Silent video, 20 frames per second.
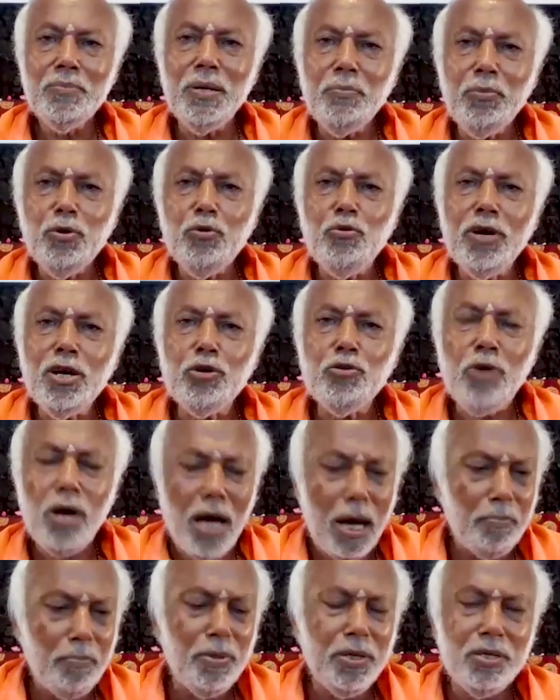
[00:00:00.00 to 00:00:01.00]
People want to
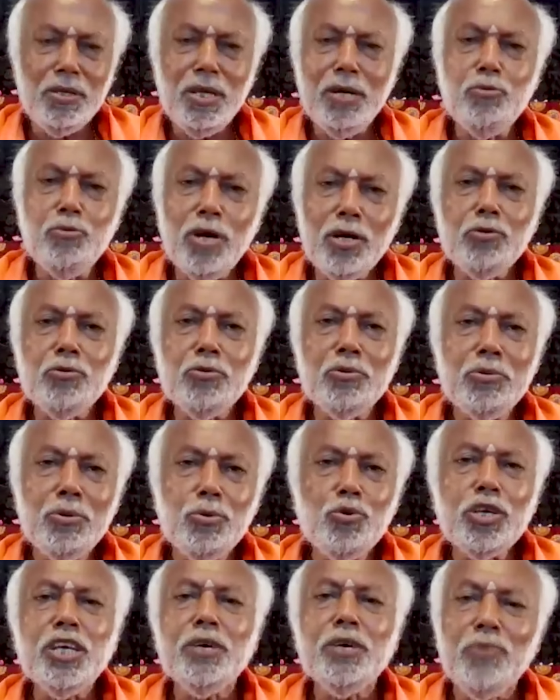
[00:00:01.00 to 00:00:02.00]
be happy, they want to be
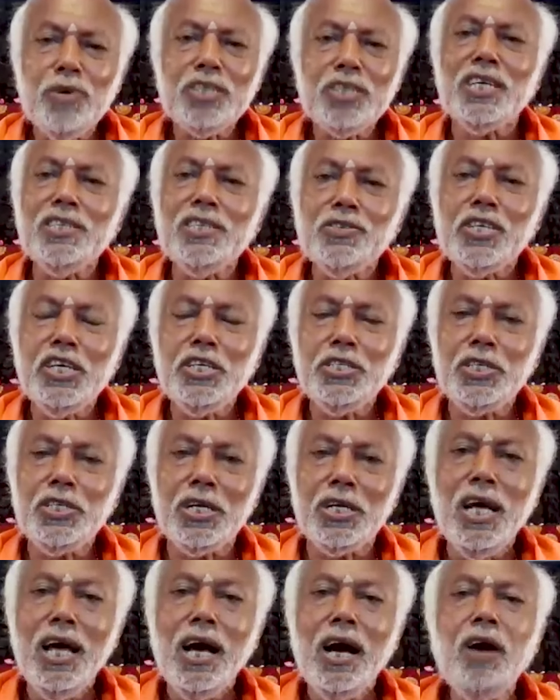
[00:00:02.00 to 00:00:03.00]
looking for a
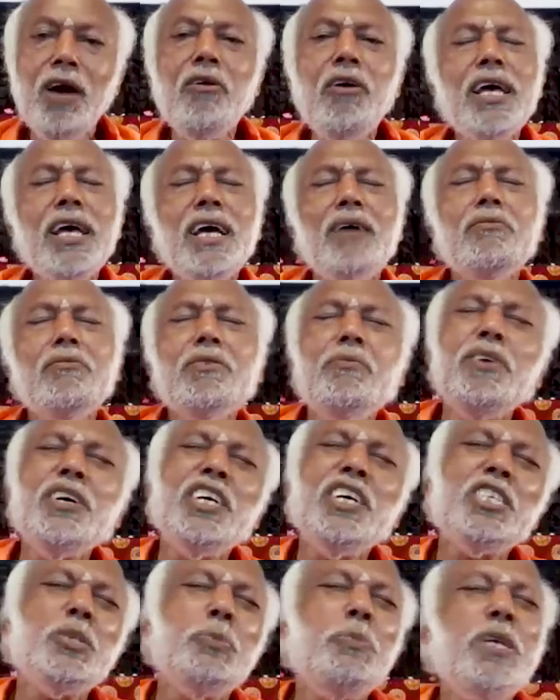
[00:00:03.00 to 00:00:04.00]
sensation. Oh, I have
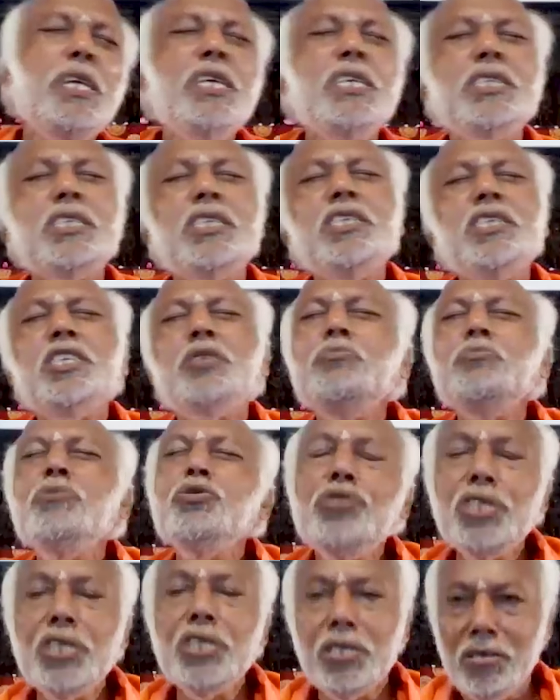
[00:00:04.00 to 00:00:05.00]
never experienced this
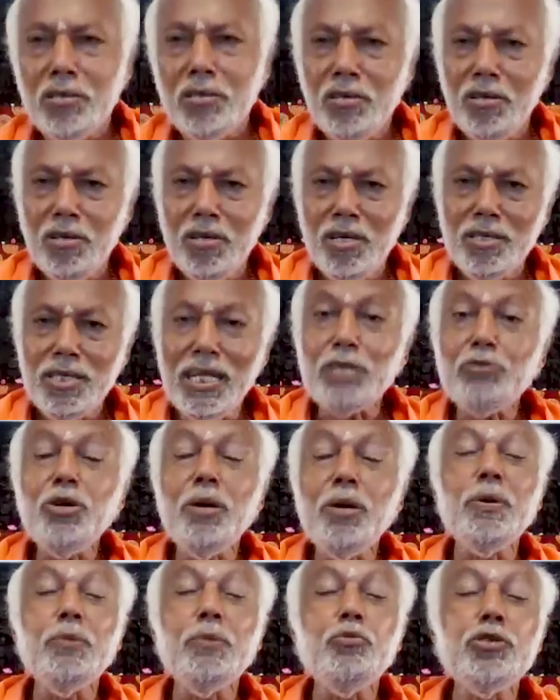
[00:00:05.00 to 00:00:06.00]
music.
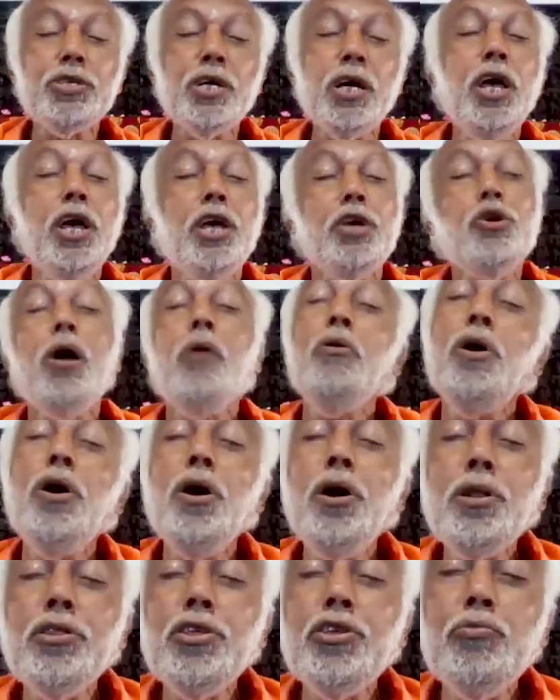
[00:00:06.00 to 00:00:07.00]
That's why people say, you have
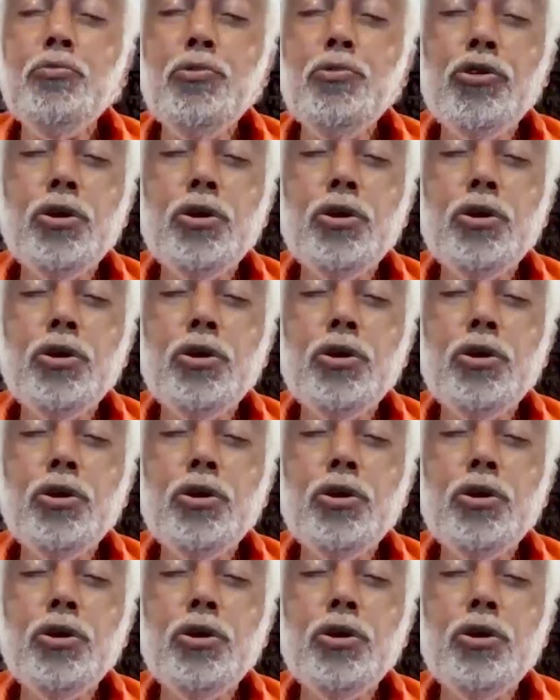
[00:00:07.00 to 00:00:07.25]
heard this